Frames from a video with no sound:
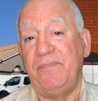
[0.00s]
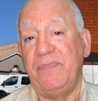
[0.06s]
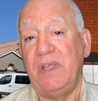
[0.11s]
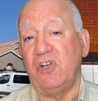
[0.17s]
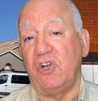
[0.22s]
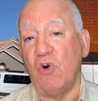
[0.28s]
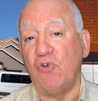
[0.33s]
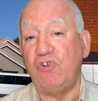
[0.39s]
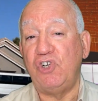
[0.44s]

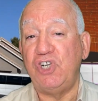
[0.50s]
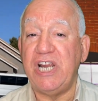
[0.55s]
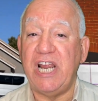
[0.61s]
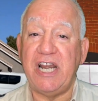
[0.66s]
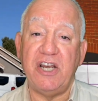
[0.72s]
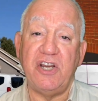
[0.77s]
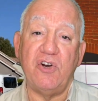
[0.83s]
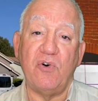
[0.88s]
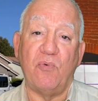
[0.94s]

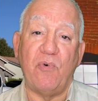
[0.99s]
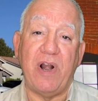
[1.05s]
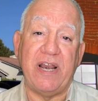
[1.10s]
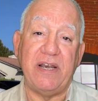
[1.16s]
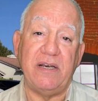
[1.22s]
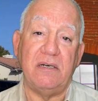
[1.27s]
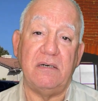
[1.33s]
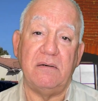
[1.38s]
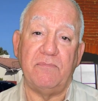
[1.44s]
negotiating your
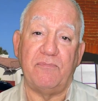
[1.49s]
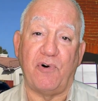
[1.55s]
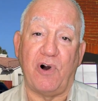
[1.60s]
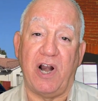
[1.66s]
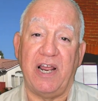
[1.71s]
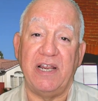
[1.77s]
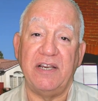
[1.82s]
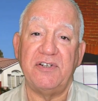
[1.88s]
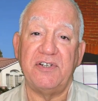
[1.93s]
rent
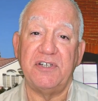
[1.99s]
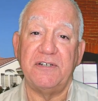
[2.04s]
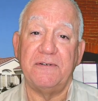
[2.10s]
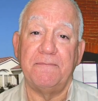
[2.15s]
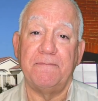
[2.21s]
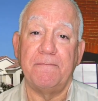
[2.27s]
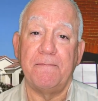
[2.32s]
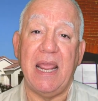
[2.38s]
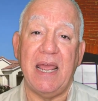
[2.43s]
price,
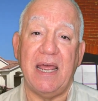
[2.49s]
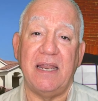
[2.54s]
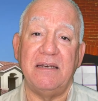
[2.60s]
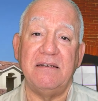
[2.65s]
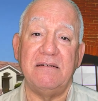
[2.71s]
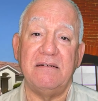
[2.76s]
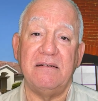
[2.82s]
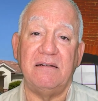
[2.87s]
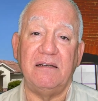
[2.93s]

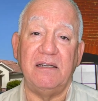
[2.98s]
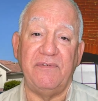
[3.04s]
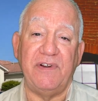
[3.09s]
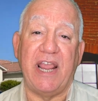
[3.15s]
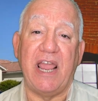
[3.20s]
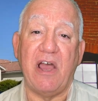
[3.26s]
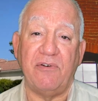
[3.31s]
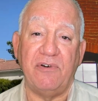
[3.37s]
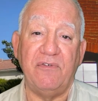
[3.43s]
and
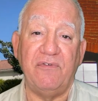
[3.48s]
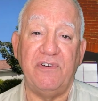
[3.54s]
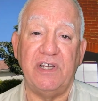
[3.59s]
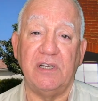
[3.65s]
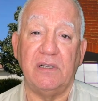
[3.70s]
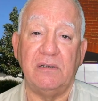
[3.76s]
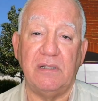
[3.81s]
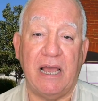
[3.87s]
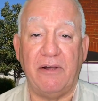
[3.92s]
living out in the
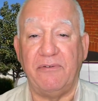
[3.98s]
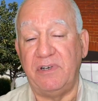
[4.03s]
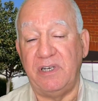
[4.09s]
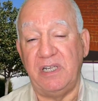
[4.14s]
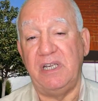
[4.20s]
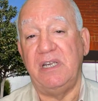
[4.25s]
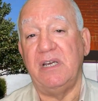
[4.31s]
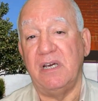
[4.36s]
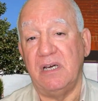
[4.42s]
ville, out in
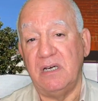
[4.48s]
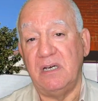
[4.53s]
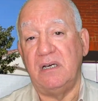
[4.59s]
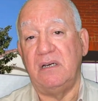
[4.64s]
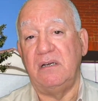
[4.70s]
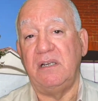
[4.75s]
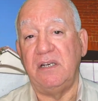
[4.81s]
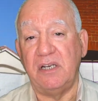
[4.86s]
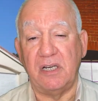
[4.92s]

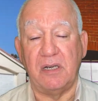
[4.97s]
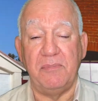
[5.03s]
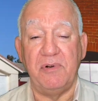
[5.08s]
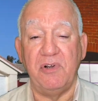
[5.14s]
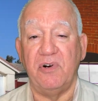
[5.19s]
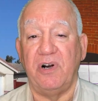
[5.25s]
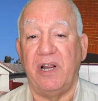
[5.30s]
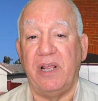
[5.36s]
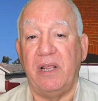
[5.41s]
the
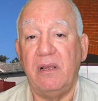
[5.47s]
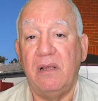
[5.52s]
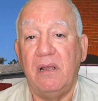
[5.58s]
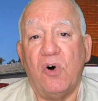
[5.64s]
community.